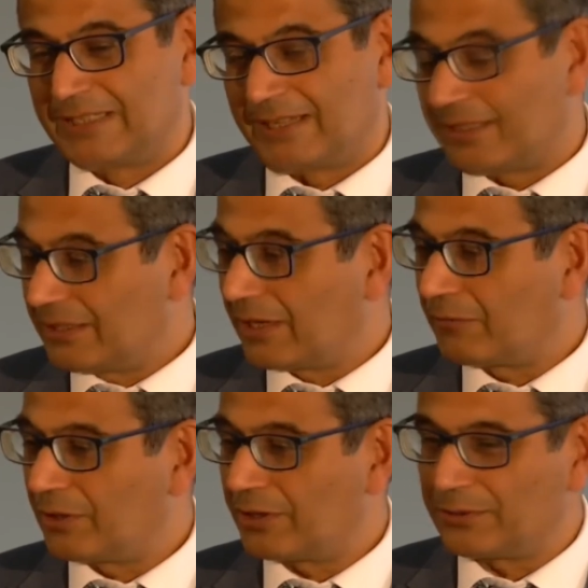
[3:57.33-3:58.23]
I think I've
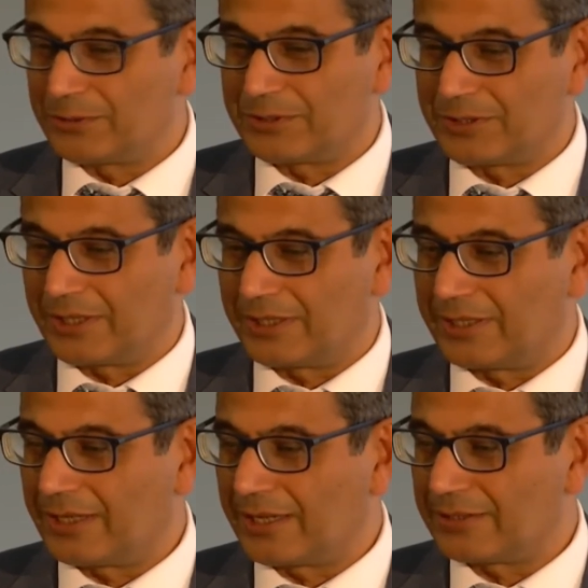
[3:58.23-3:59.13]
done a good study.
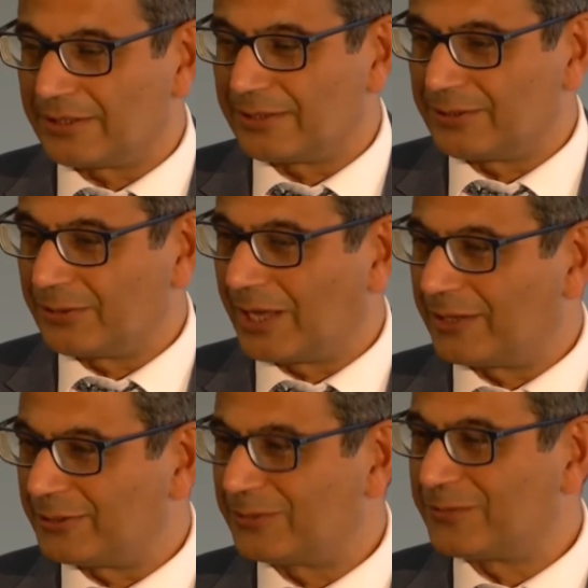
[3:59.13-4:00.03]
Can I send it to the Annals of